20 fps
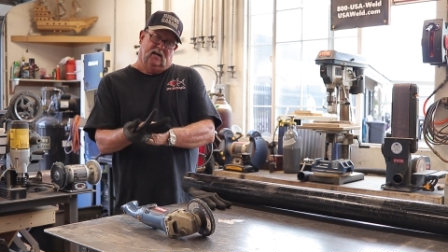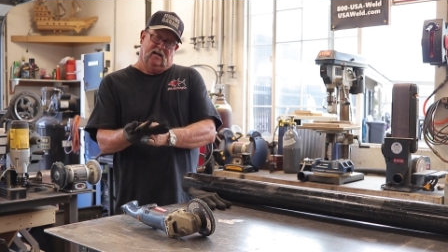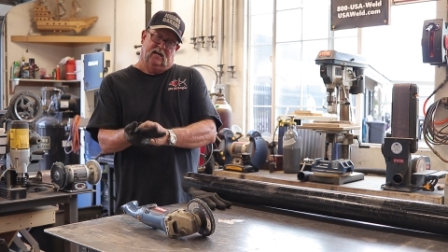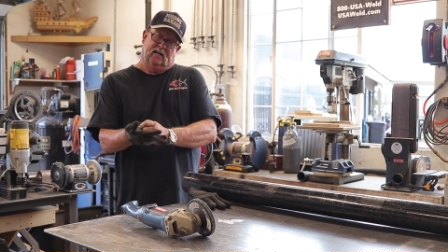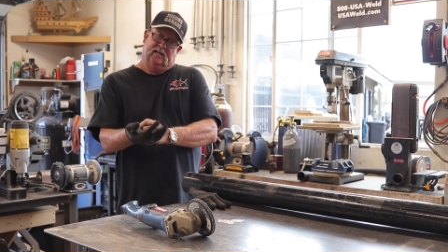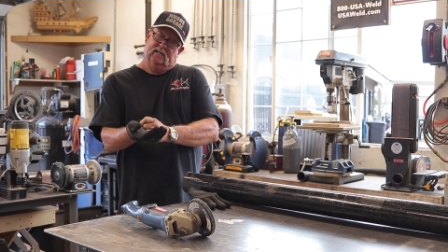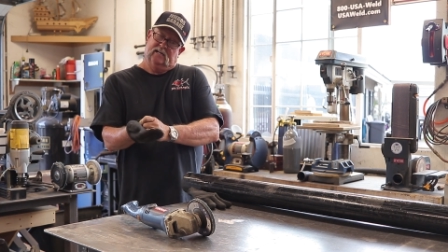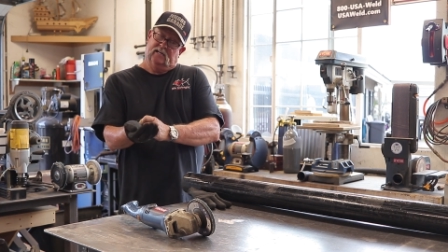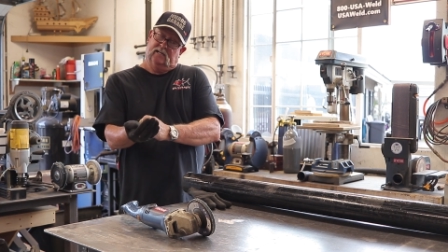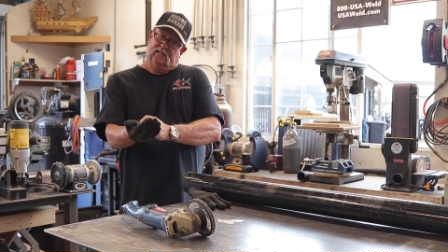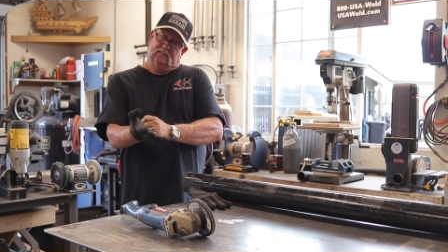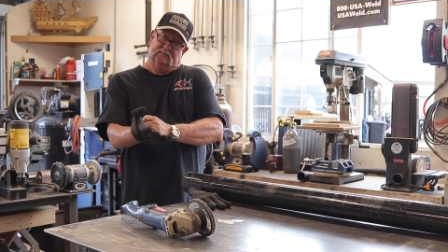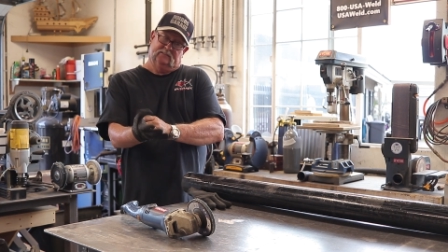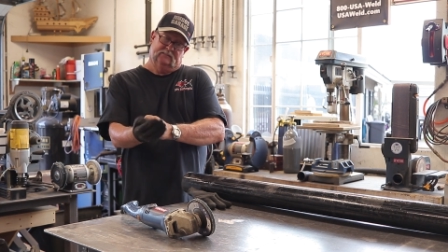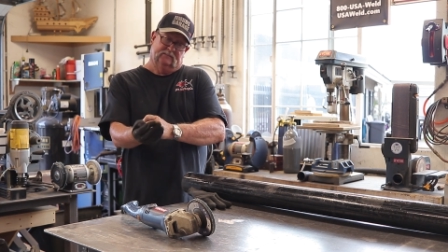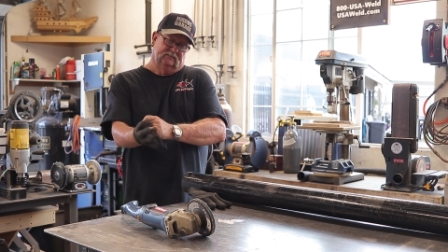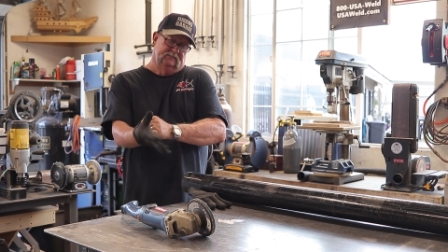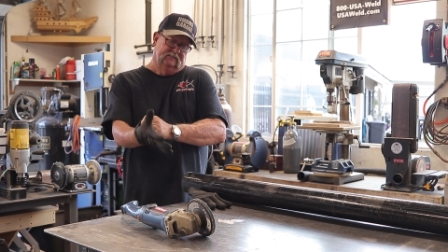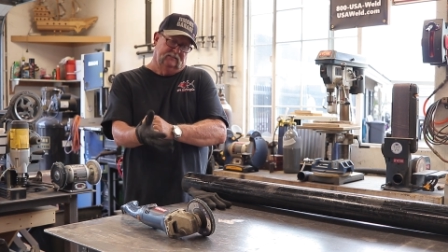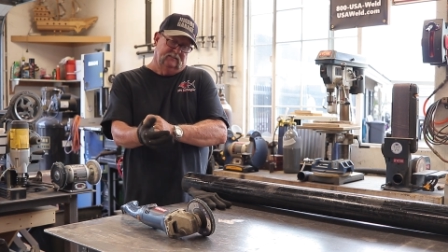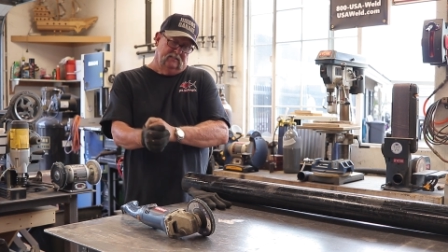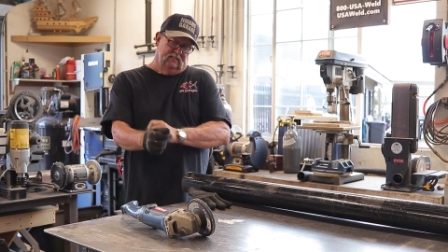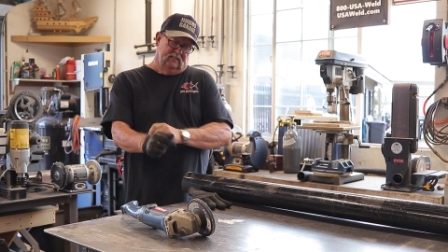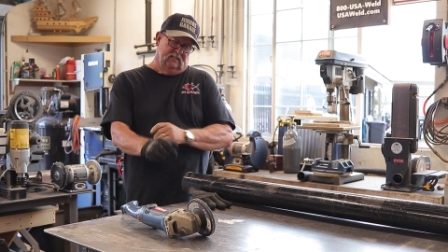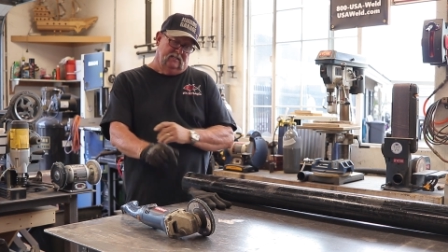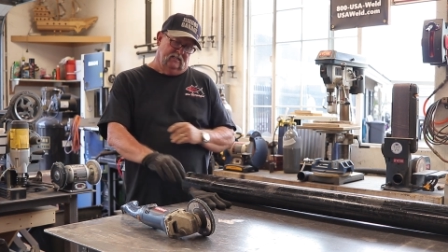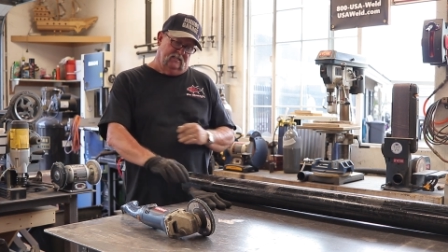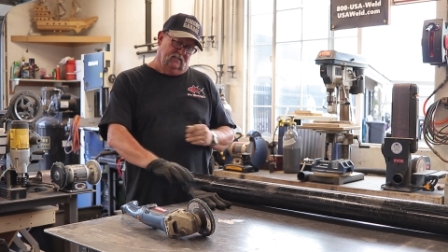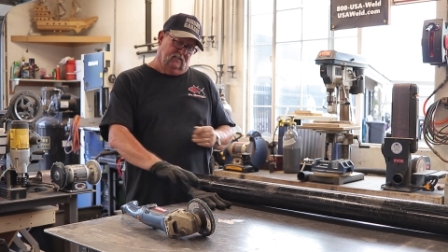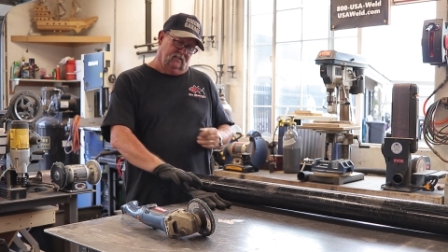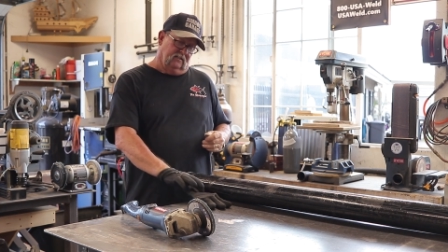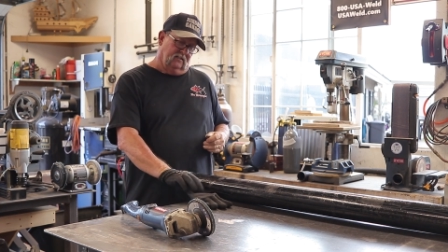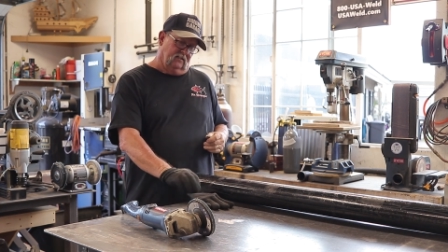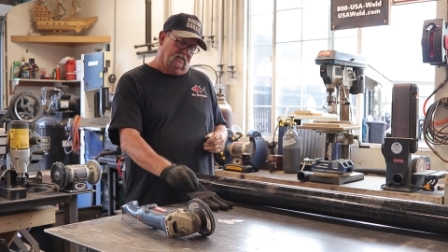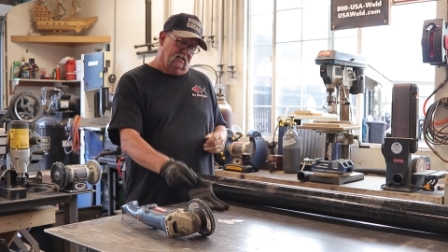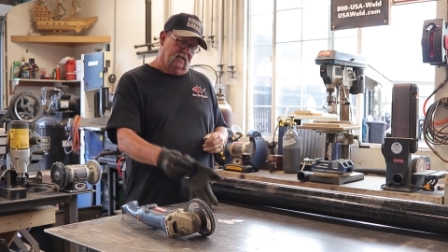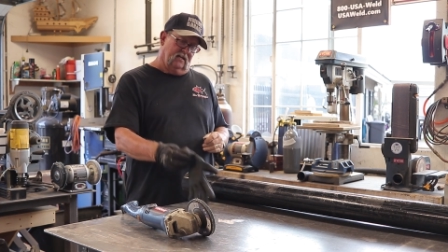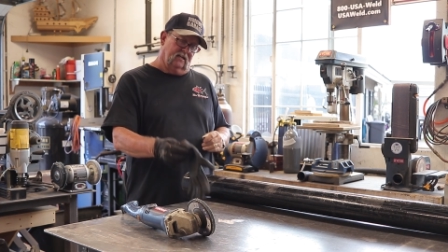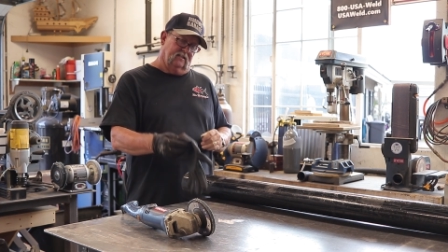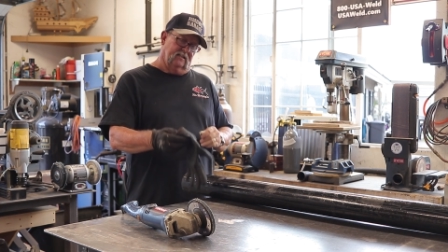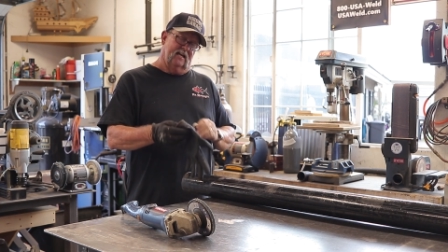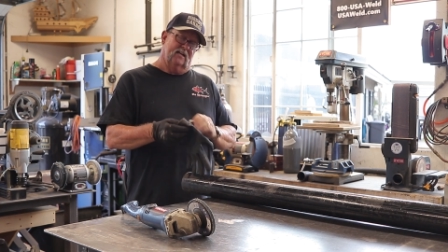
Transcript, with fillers: I, uh, uh